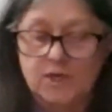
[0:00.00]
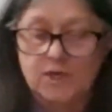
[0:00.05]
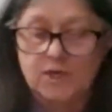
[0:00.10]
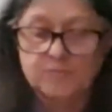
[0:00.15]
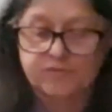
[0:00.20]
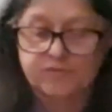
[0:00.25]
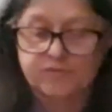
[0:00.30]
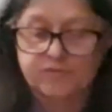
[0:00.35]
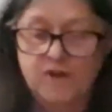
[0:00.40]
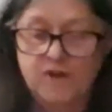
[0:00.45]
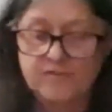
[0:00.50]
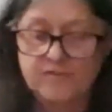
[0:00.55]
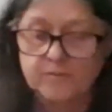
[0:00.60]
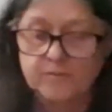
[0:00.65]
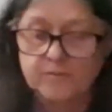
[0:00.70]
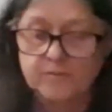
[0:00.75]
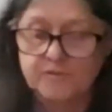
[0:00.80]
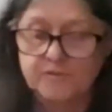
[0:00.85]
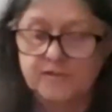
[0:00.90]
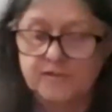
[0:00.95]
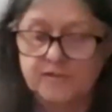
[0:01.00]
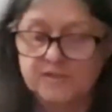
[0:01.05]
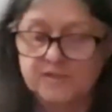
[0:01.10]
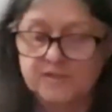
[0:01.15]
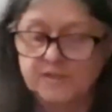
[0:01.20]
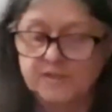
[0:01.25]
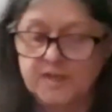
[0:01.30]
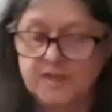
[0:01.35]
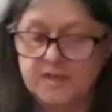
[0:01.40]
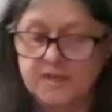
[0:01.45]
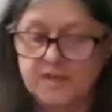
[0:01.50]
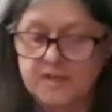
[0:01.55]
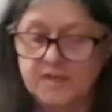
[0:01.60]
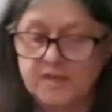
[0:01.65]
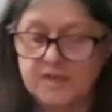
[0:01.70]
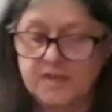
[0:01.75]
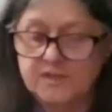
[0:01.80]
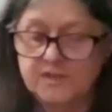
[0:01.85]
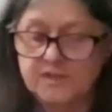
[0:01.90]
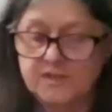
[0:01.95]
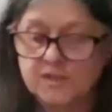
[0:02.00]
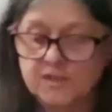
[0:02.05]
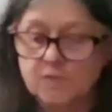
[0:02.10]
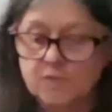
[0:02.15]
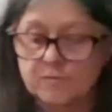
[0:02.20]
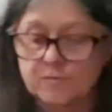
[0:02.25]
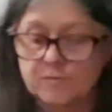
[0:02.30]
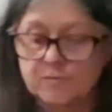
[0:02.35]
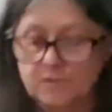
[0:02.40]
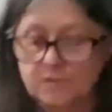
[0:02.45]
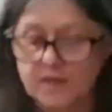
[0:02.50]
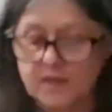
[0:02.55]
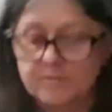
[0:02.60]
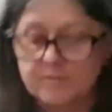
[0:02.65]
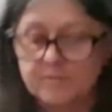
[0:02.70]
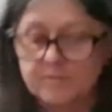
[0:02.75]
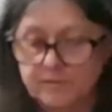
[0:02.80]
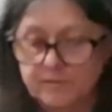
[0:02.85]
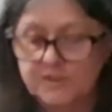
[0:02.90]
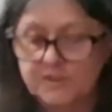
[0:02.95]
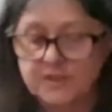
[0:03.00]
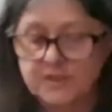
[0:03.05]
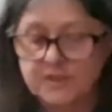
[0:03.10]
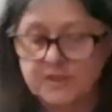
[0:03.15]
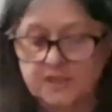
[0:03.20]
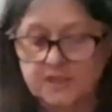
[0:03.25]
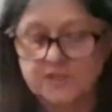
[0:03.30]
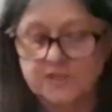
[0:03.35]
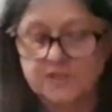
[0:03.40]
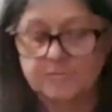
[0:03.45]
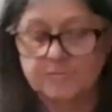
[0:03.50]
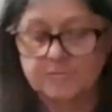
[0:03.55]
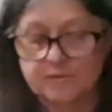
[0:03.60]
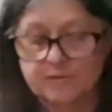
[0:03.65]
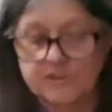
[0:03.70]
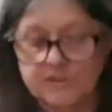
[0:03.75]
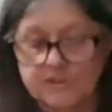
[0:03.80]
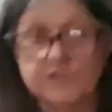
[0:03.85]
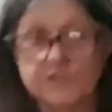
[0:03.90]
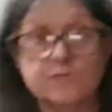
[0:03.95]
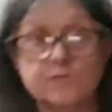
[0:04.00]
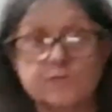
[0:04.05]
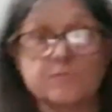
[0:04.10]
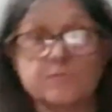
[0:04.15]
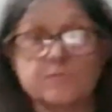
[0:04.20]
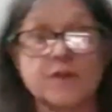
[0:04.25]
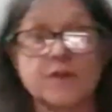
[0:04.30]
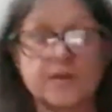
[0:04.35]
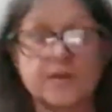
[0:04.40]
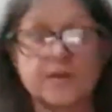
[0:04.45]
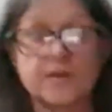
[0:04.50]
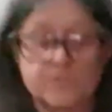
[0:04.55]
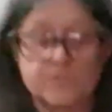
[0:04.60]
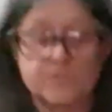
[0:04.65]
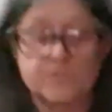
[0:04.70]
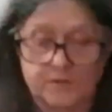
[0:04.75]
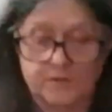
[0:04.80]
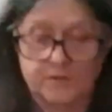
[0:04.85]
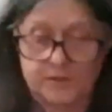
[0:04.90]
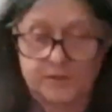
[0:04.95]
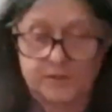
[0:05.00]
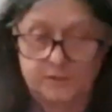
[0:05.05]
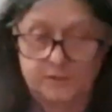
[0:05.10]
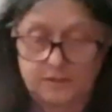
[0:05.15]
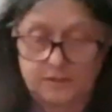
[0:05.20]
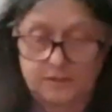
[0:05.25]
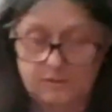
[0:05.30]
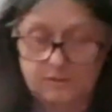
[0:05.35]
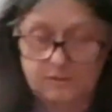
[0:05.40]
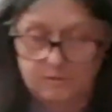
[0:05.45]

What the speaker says: proverb translated as a person is a person through other persons.